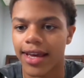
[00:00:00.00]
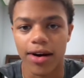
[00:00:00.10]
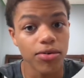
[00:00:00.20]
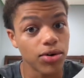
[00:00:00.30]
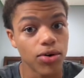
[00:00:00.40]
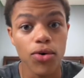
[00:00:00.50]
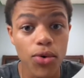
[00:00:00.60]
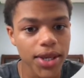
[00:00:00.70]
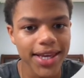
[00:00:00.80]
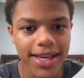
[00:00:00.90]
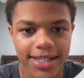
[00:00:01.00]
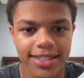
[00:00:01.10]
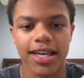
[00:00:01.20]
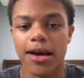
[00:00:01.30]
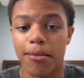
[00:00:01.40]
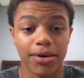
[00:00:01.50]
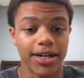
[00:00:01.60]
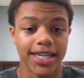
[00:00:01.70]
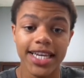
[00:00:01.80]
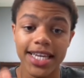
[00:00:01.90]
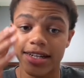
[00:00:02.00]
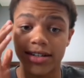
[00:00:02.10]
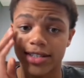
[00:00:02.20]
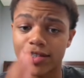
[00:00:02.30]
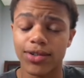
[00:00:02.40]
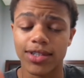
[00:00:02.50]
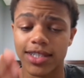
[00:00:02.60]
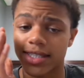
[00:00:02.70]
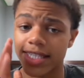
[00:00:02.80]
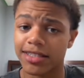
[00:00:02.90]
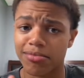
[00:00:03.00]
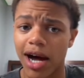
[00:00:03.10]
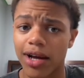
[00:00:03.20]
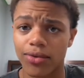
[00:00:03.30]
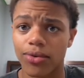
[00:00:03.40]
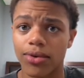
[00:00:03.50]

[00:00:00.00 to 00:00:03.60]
I don't know who he is, but he literally shows us this model